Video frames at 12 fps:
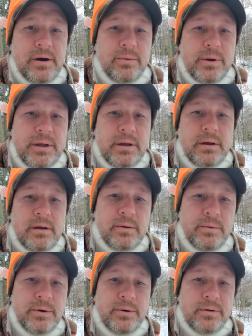All right, now we're gonna
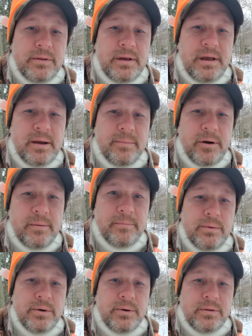show you how we,
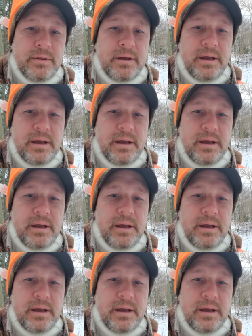we hook the